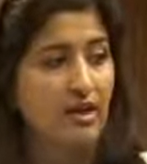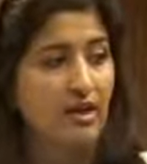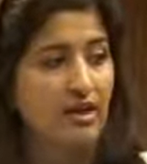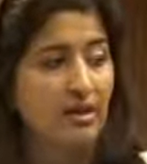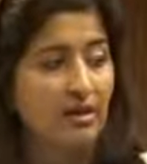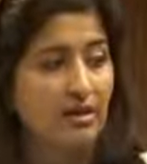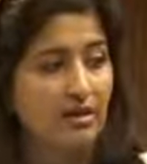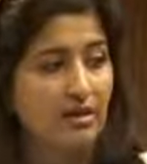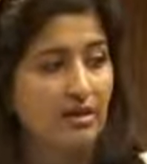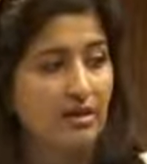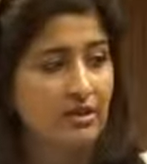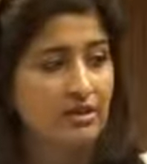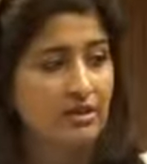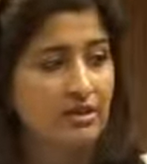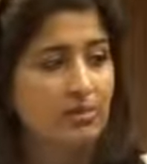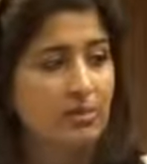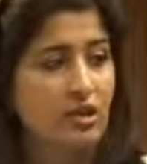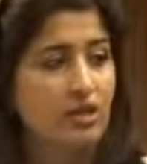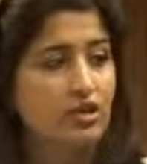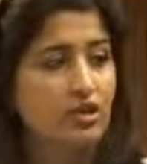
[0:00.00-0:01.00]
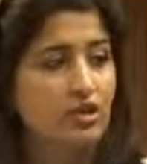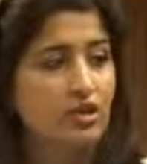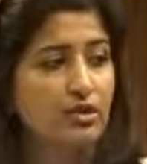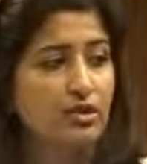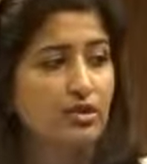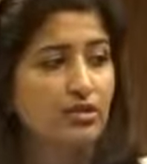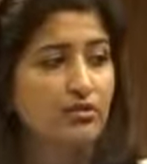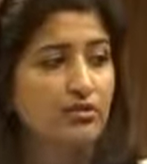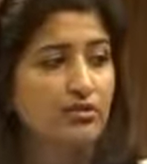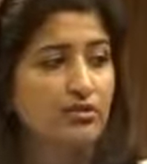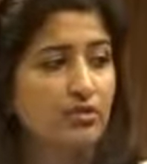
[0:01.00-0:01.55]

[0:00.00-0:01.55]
and an estimation of